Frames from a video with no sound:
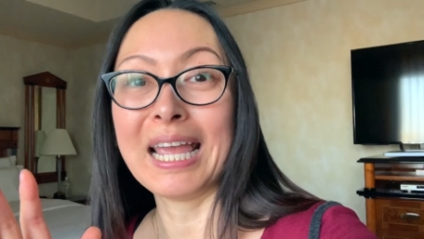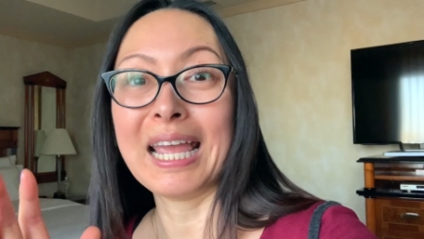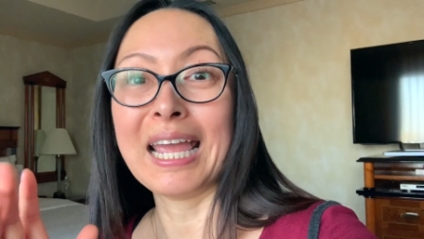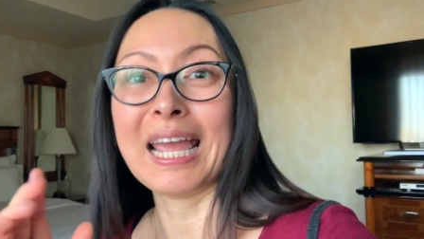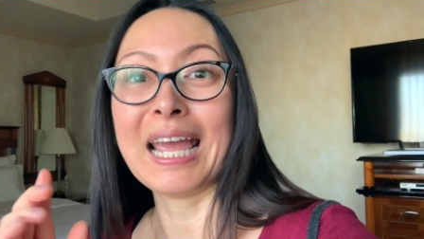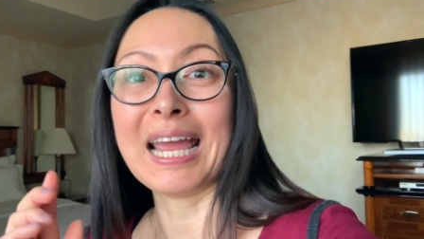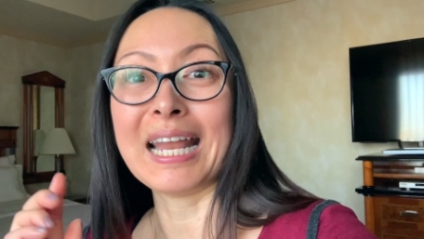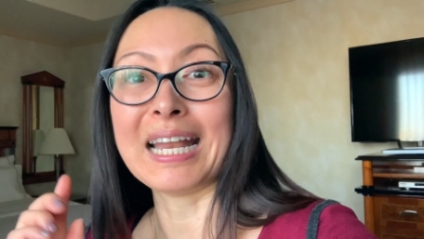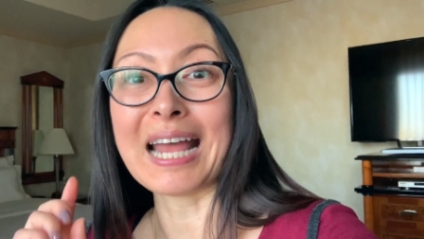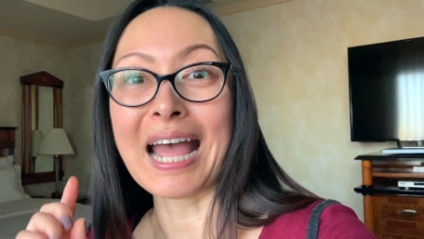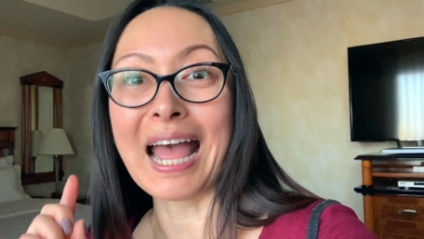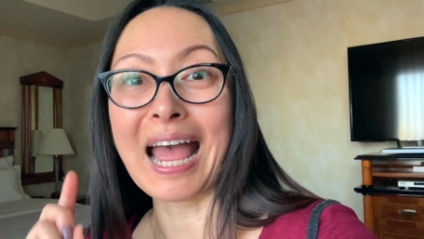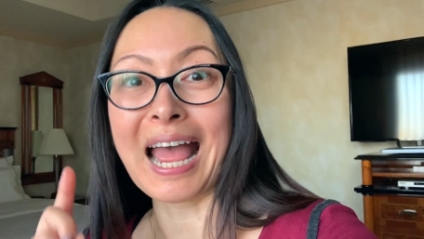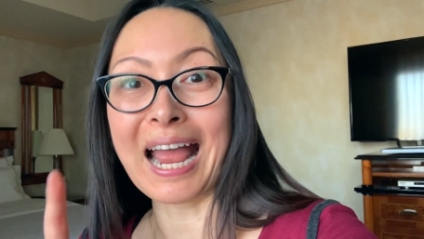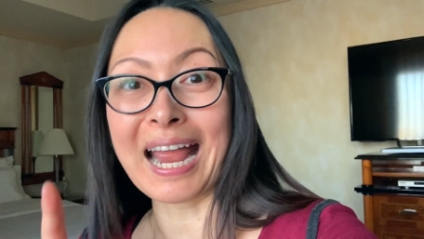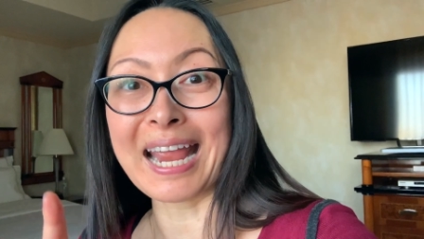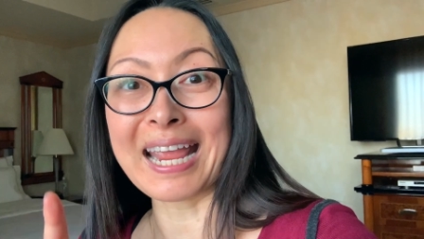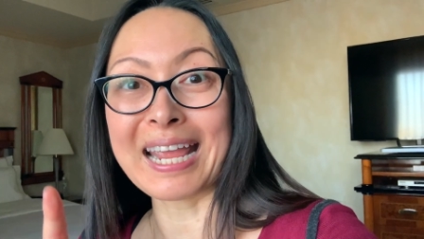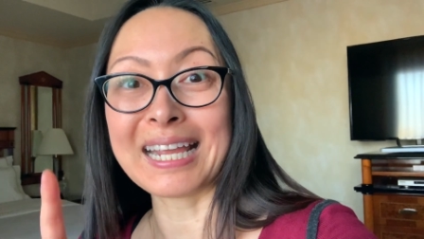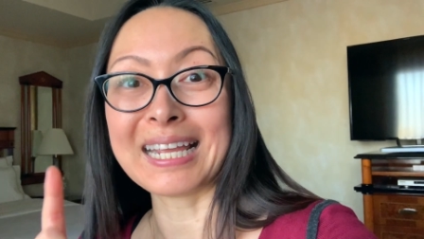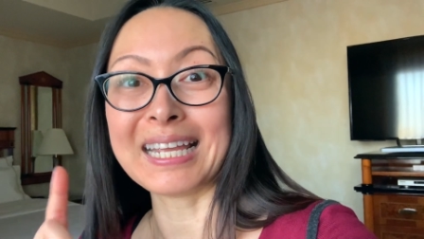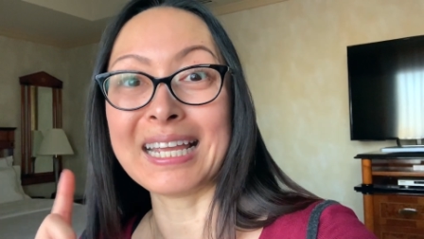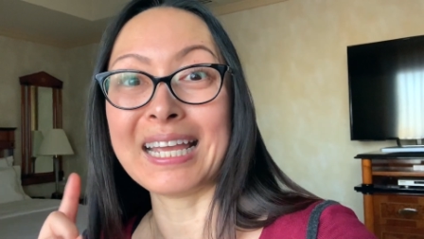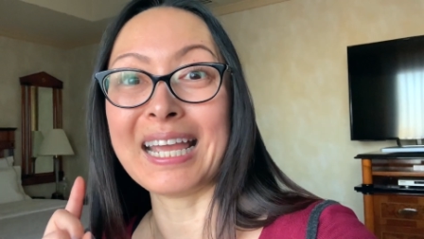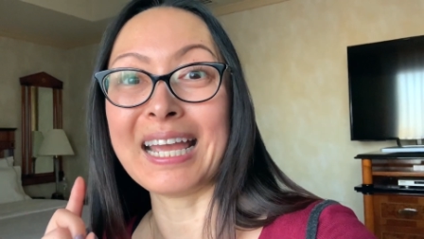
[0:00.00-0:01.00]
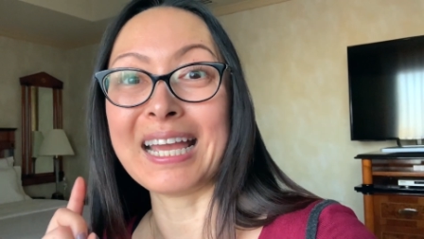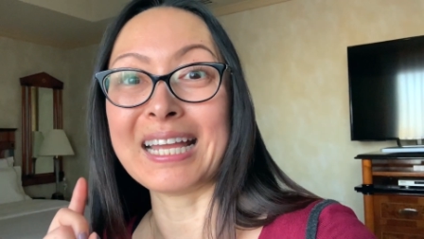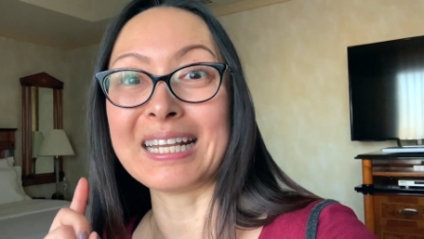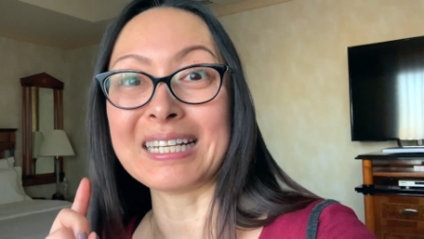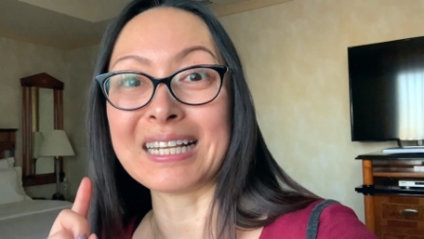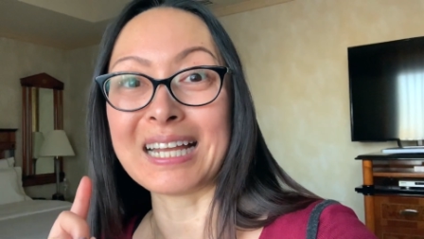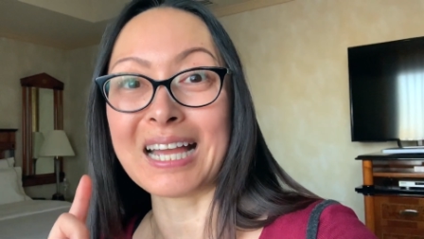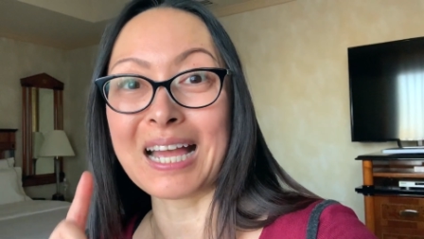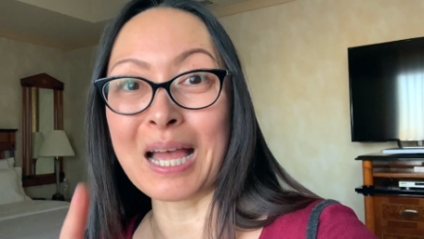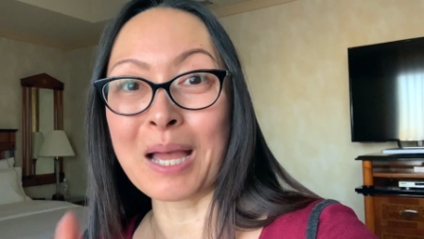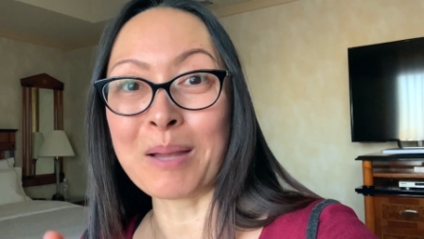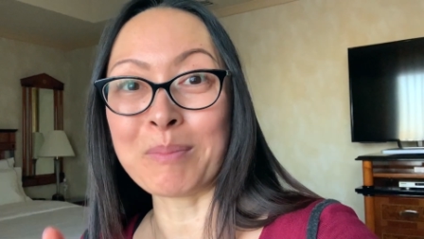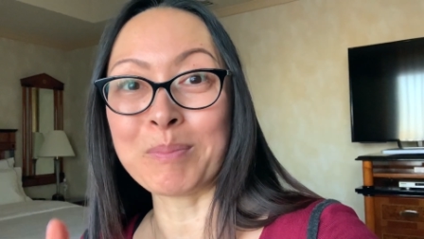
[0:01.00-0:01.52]
and I
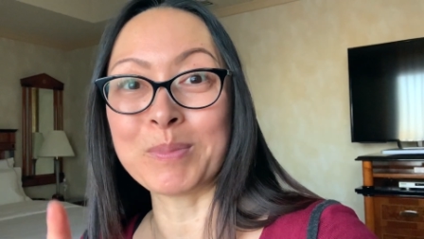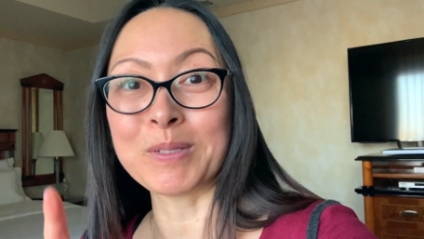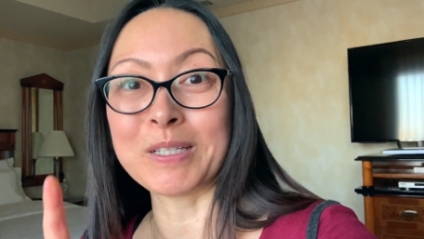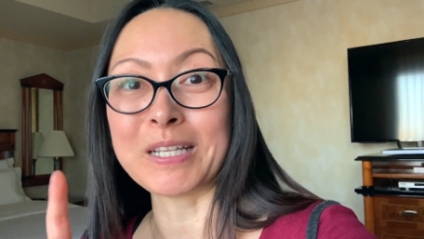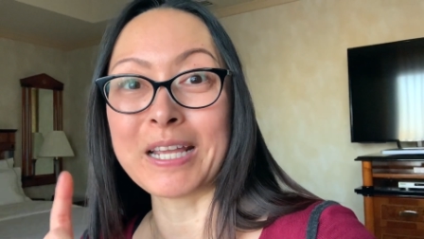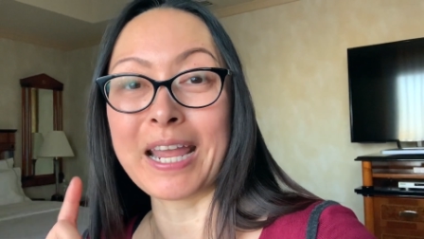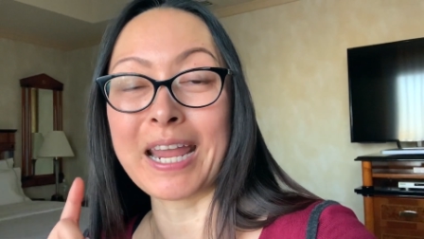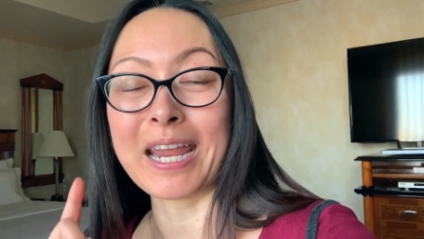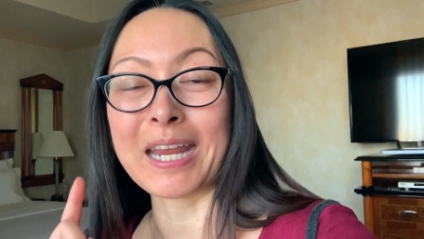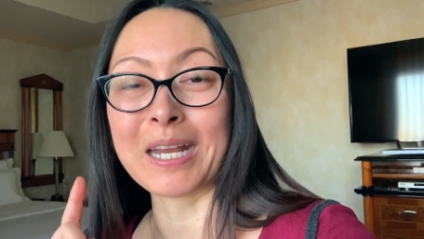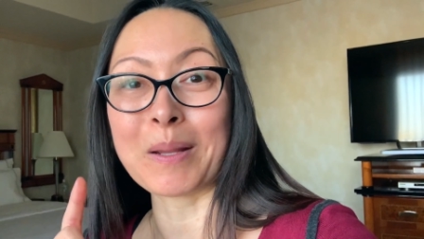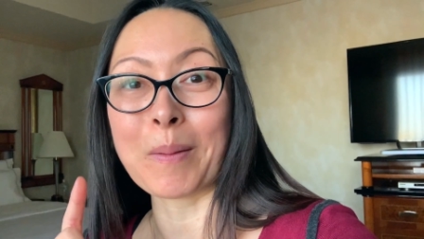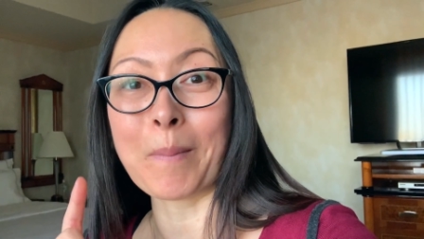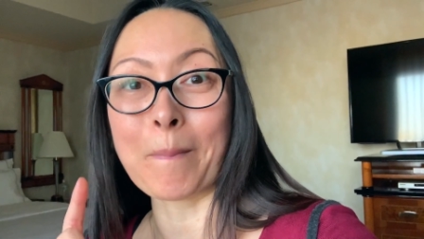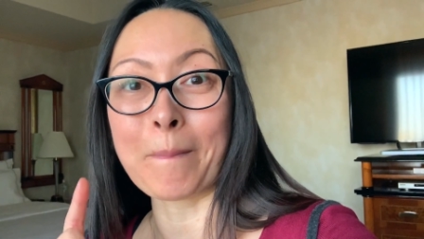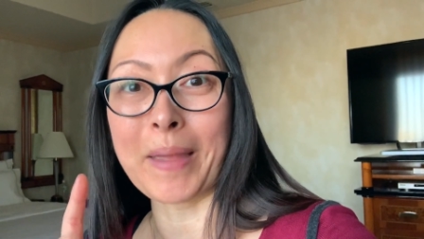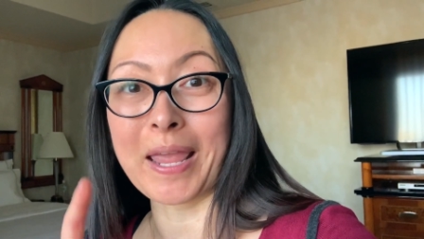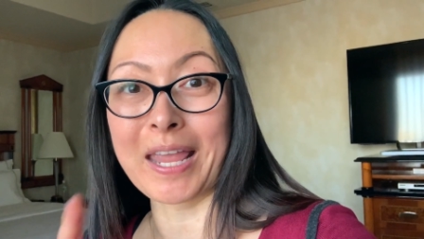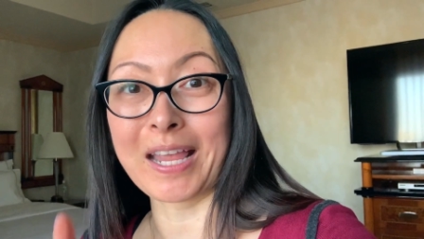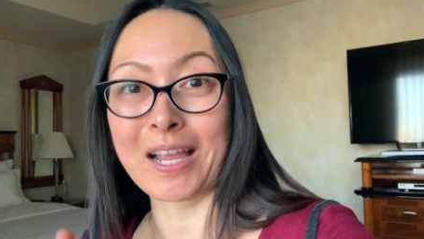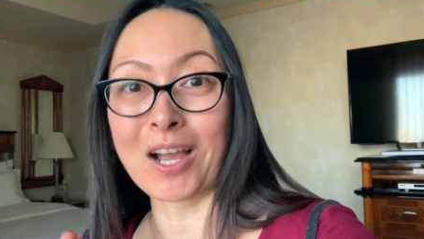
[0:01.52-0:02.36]
can update my